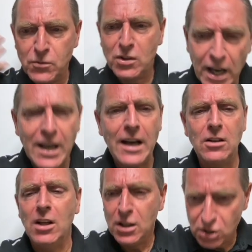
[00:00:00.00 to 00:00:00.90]
Take
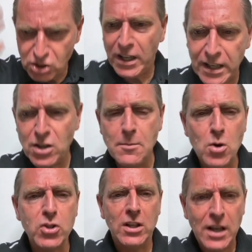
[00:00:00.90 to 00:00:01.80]
your
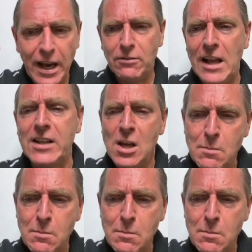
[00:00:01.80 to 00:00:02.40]
emotion and relax.